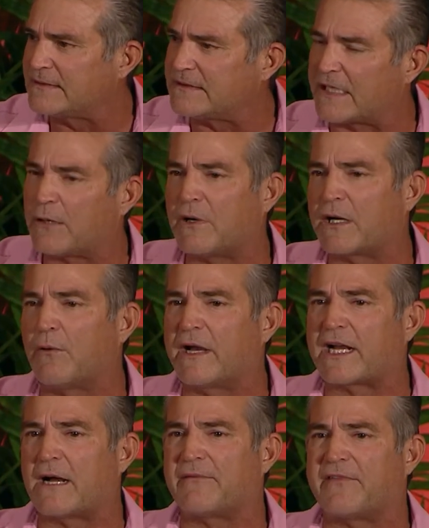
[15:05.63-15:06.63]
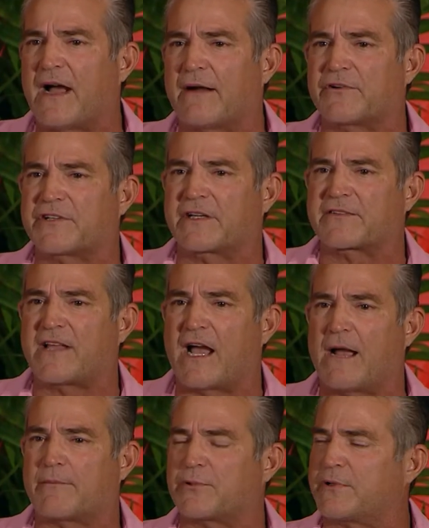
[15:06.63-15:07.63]
I don't want to wake up 5 or 6
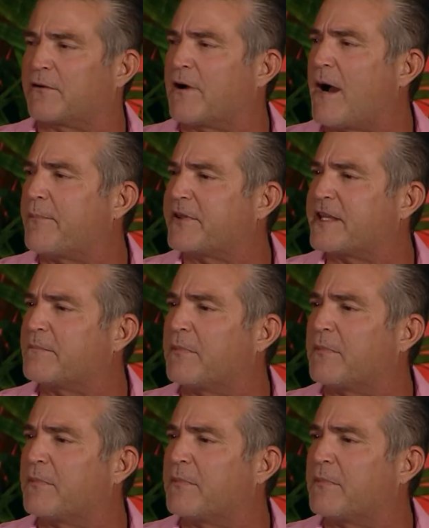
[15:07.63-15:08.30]
times with neuropathy